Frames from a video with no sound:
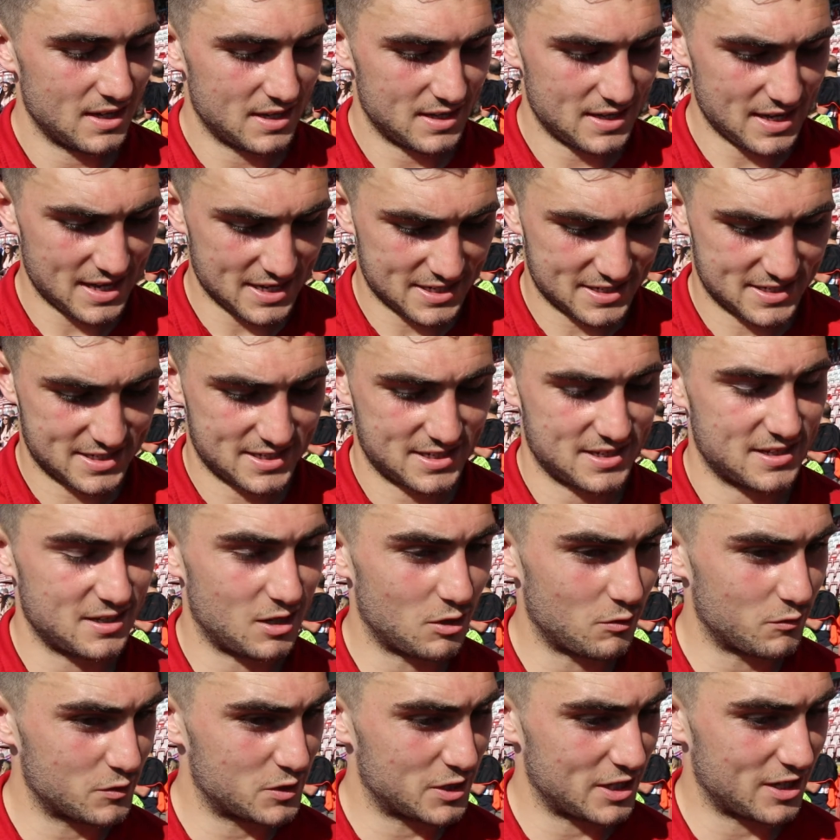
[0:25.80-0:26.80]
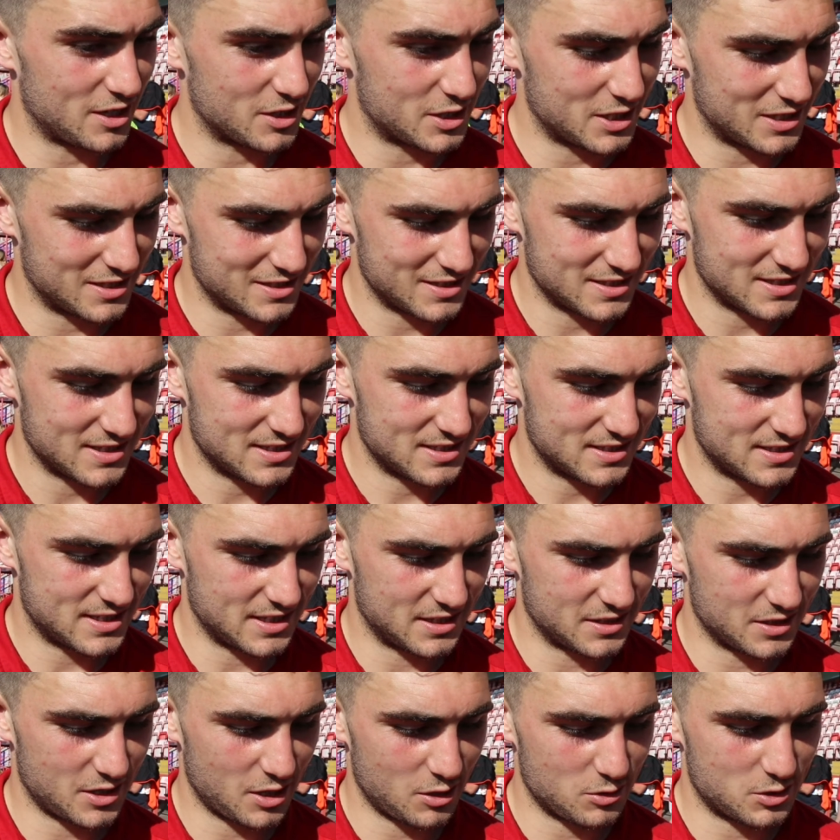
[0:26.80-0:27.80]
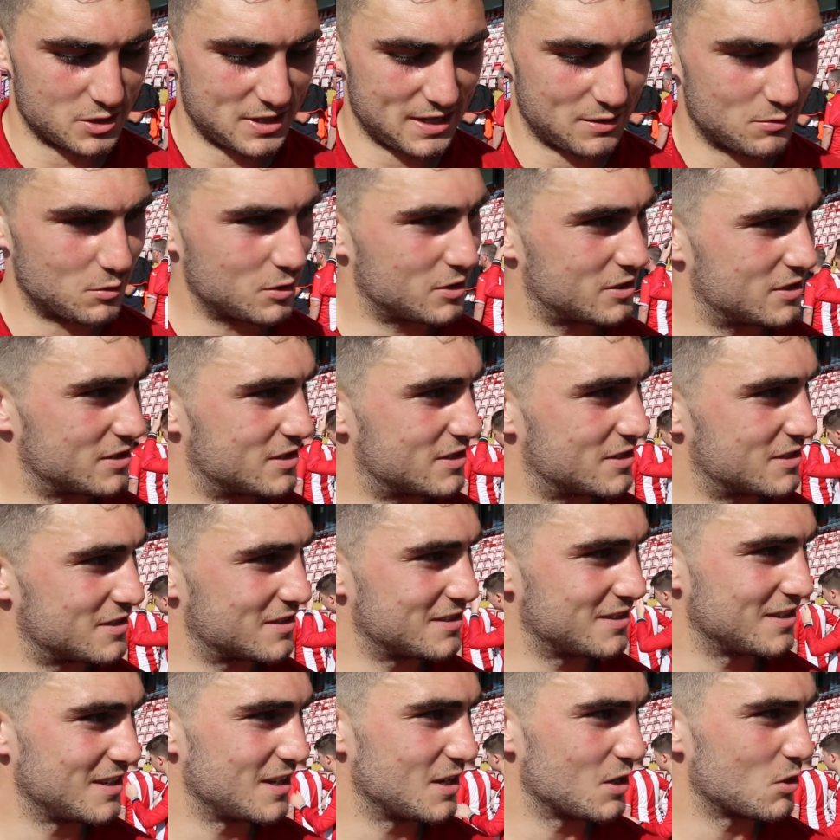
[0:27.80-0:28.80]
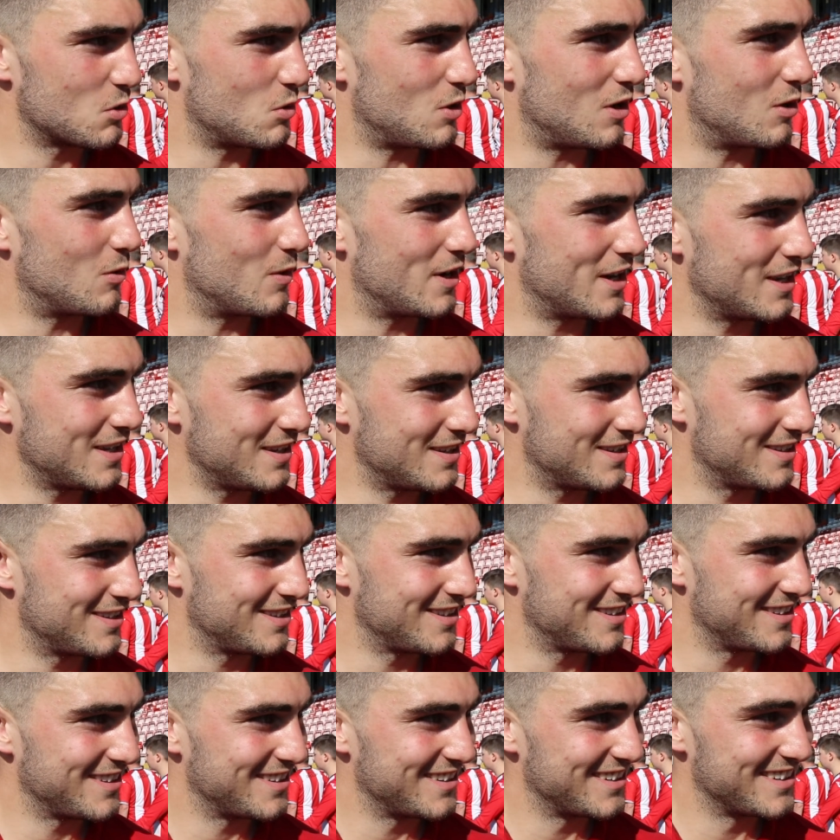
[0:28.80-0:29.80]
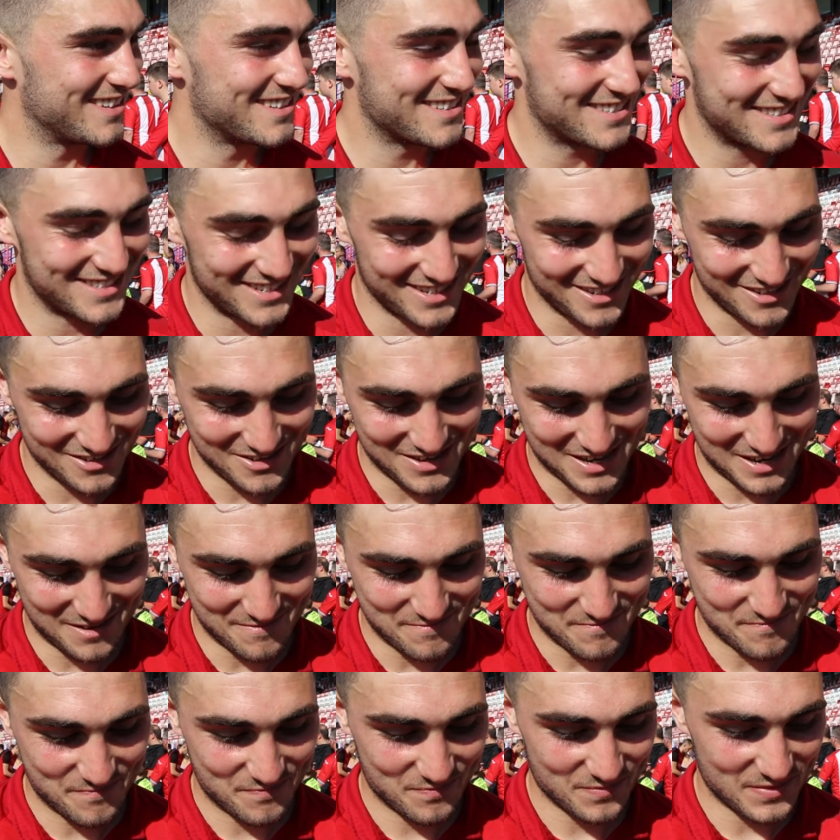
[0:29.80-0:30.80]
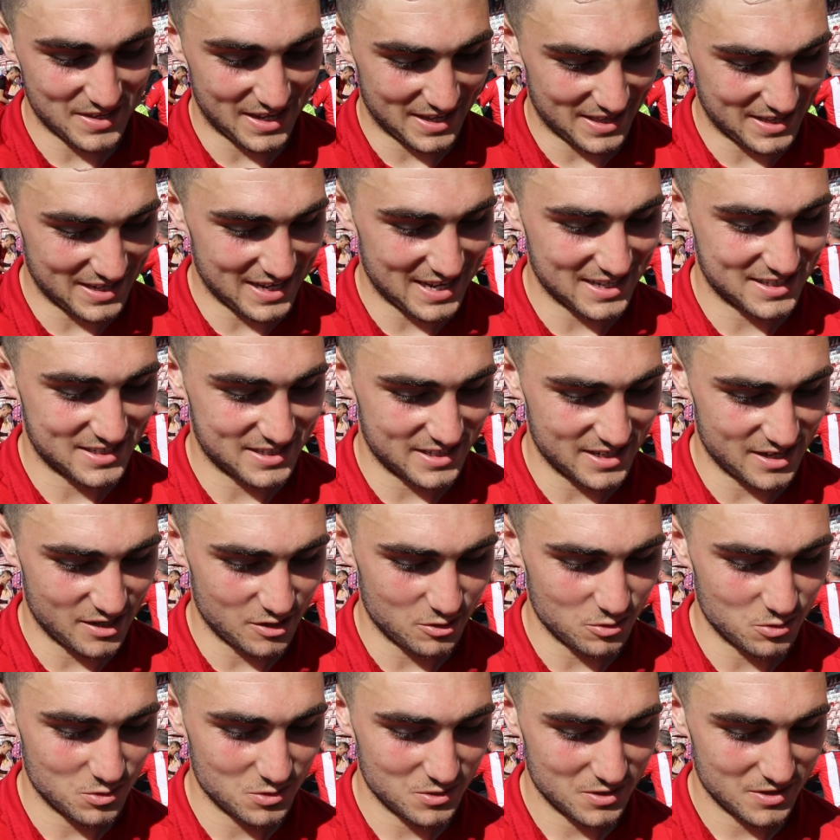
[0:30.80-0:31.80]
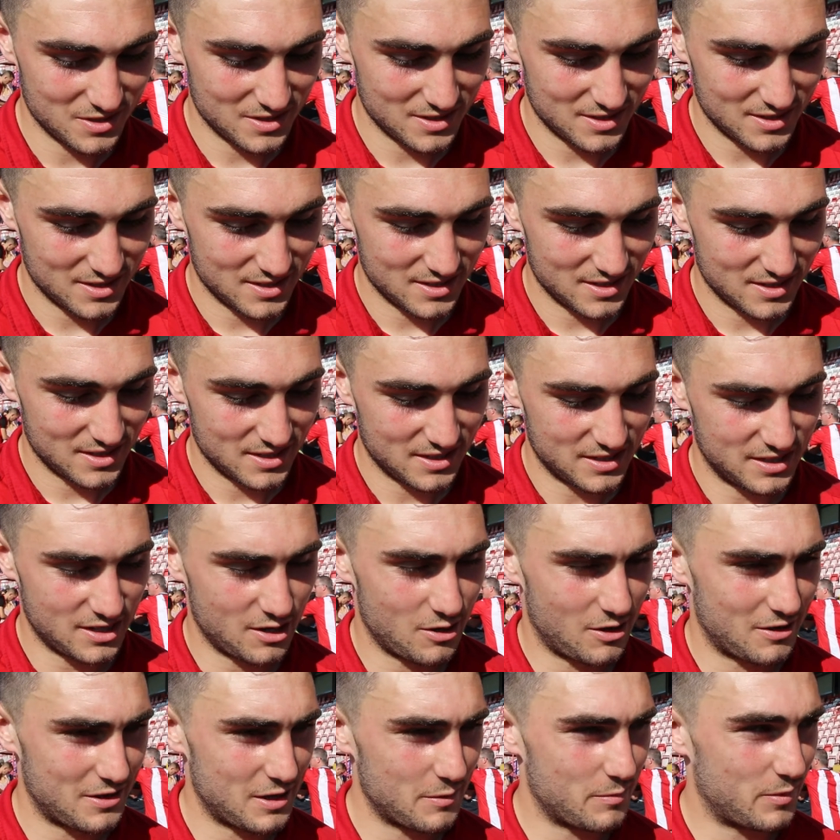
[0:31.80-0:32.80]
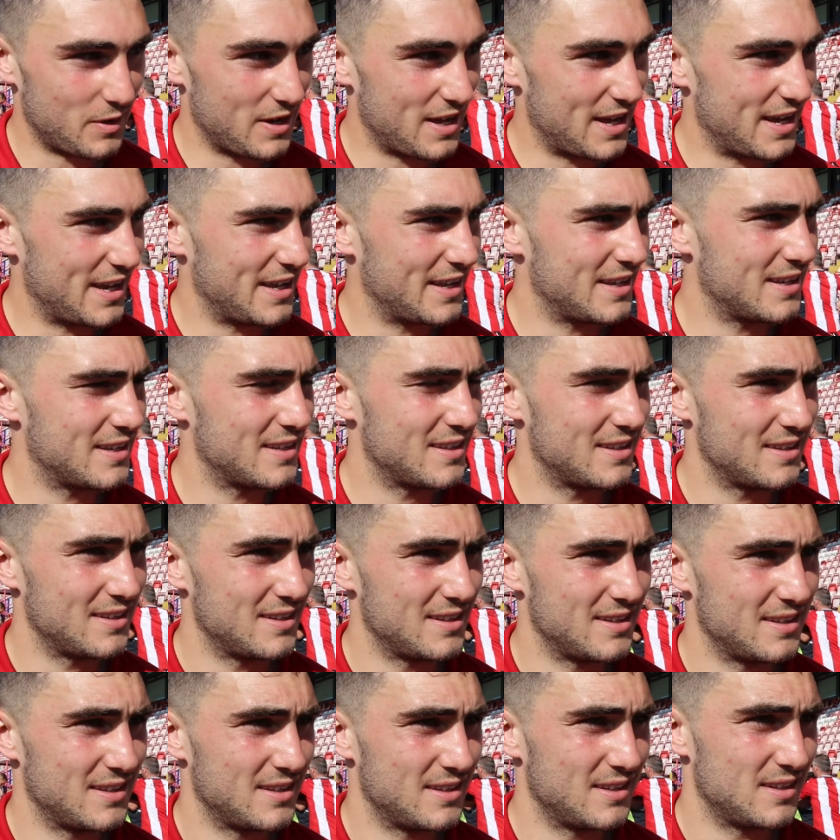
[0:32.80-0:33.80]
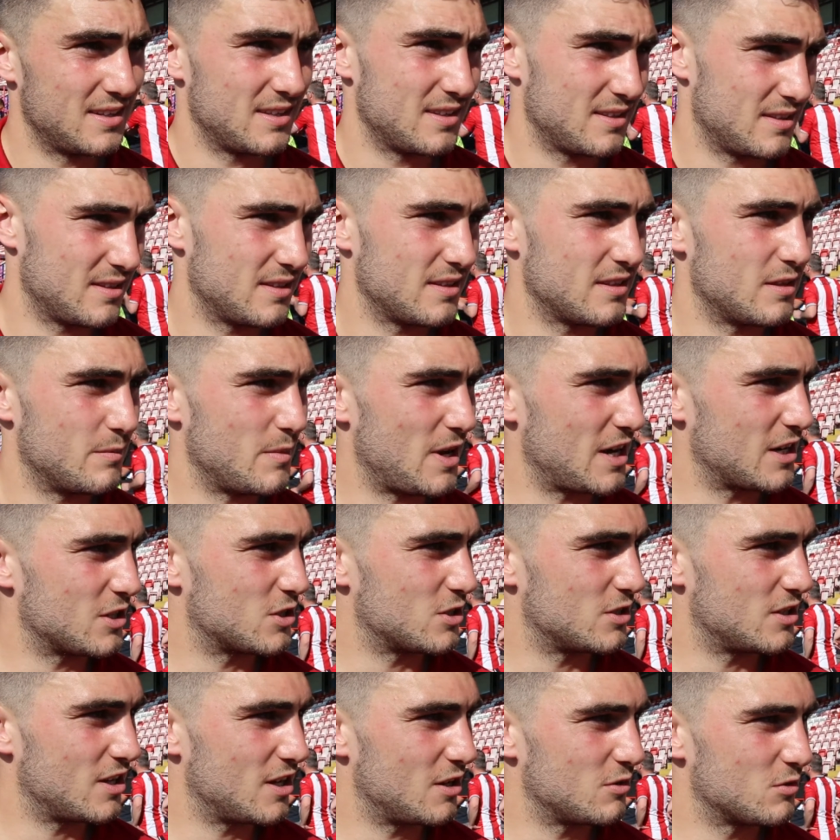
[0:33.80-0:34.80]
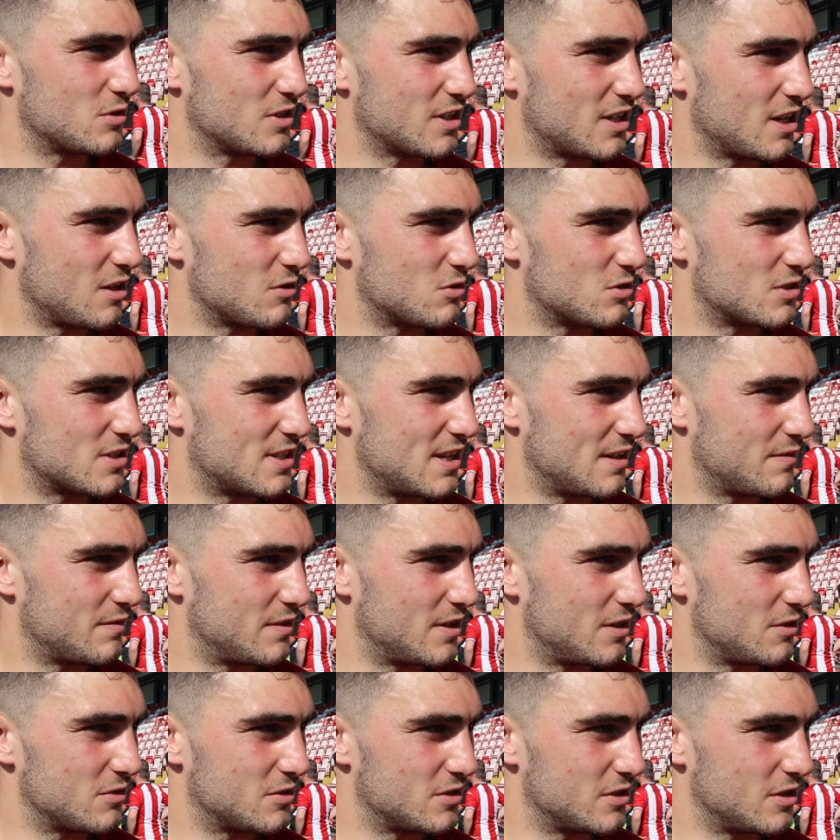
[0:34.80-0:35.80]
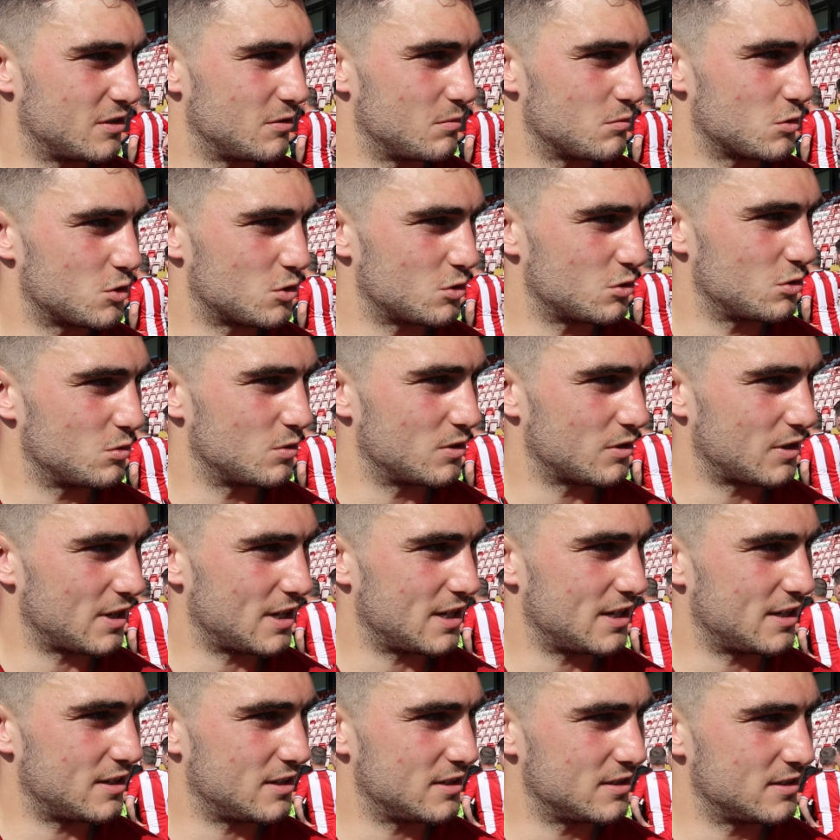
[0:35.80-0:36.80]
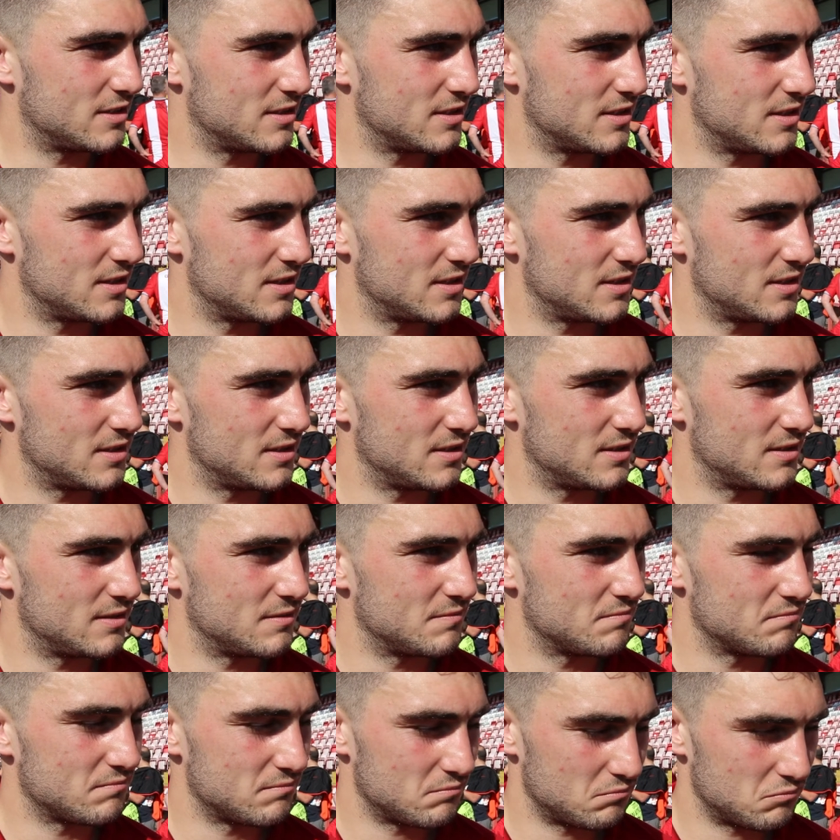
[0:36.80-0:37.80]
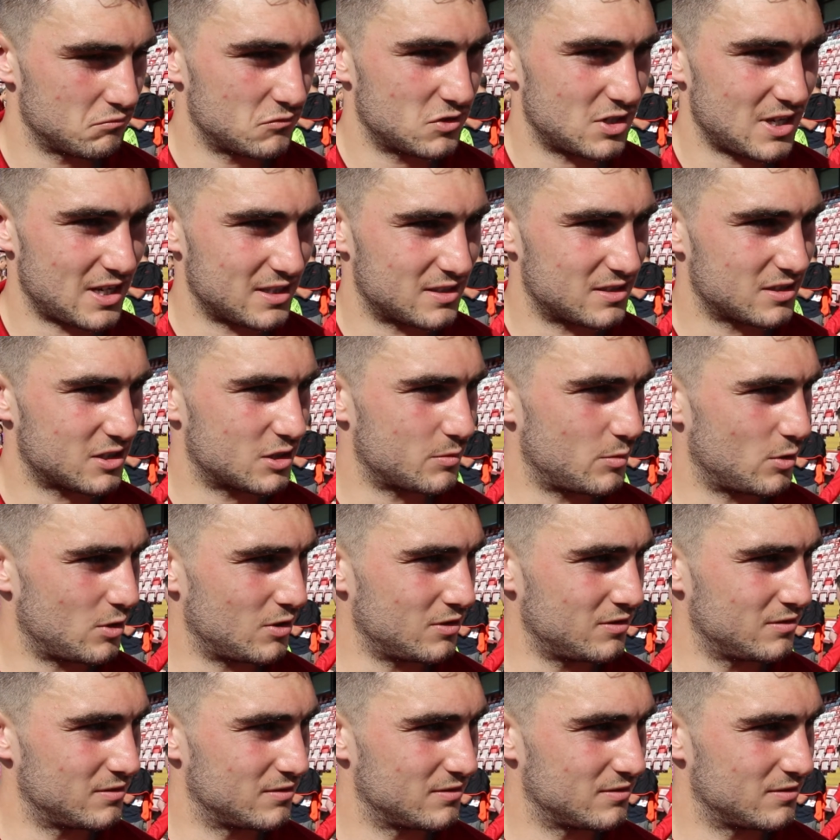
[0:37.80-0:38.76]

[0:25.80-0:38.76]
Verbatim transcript: Yes, obviously I didn't didn't go to that one because quite away. So um, yeah, the lads know know how they play. The manager knows, and the coaching staff know. So I'm sure we'll get our tactics spot on.